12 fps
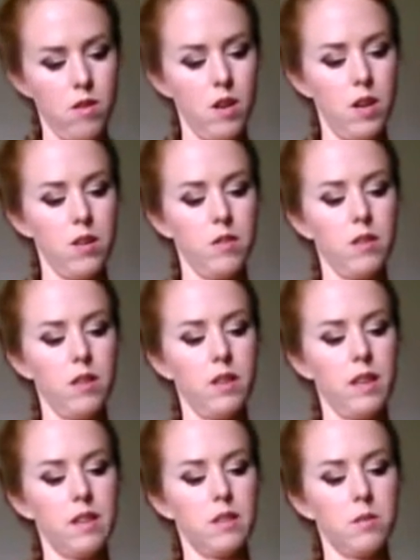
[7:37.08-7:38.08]
I don't really
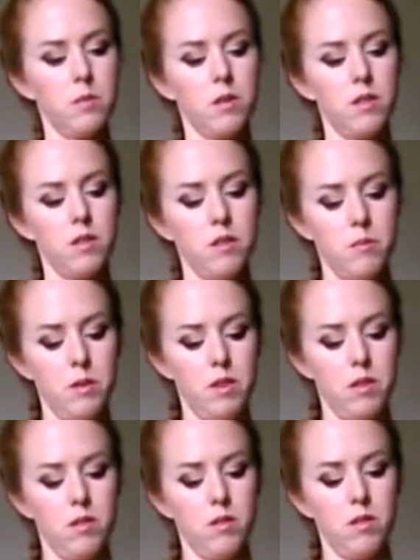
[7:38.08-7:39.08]
like supported
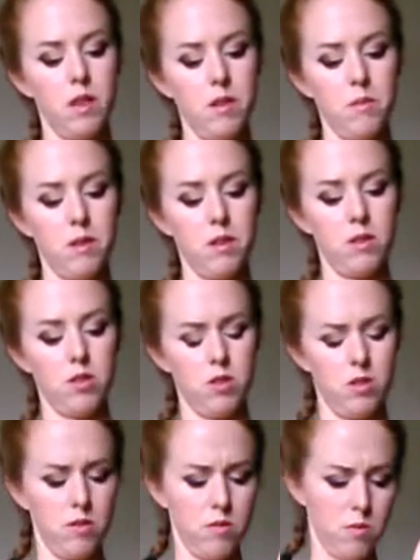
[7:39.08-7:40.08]
spindles that much.